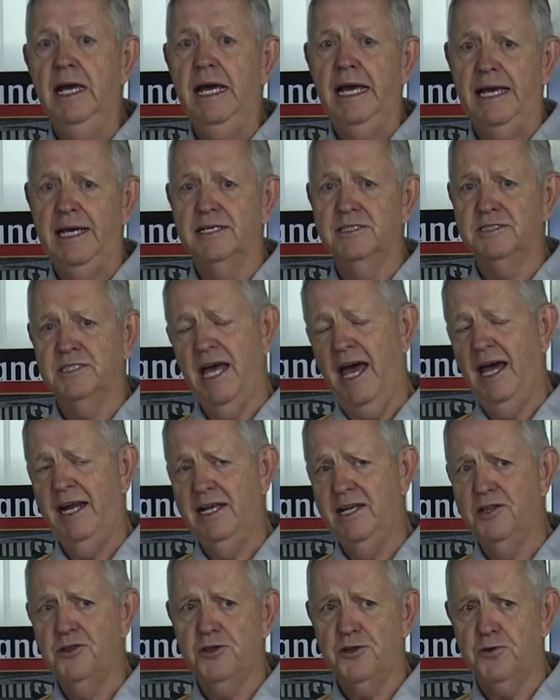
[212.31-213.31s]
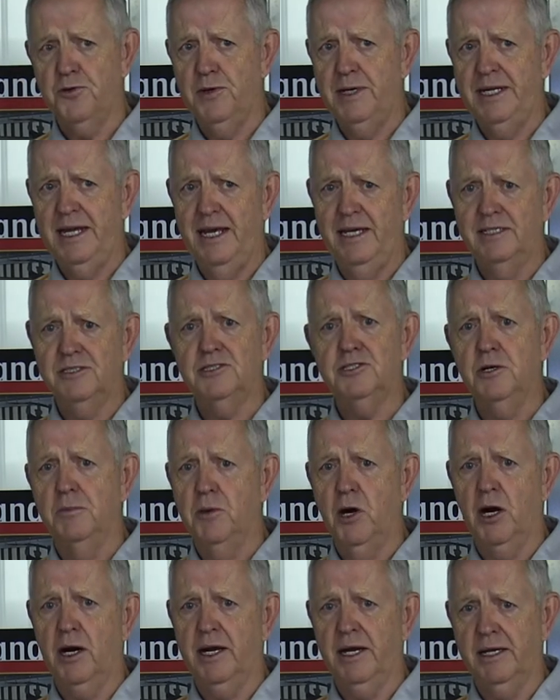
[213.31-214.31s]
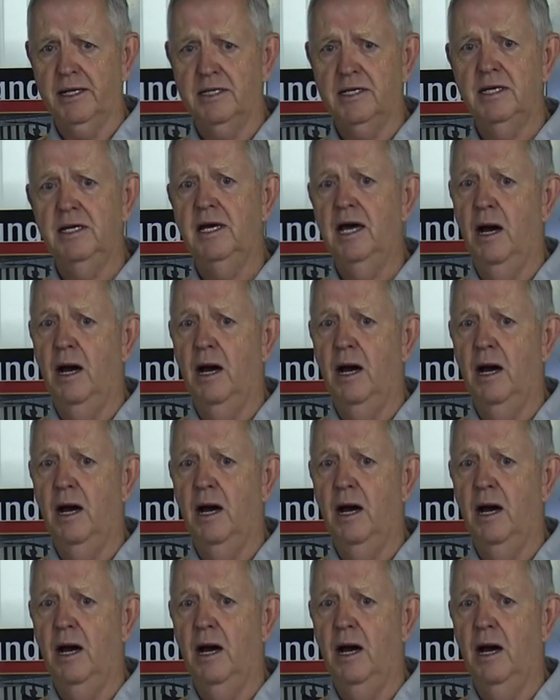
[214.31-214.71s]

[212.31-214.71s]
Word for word: is adding three days to market.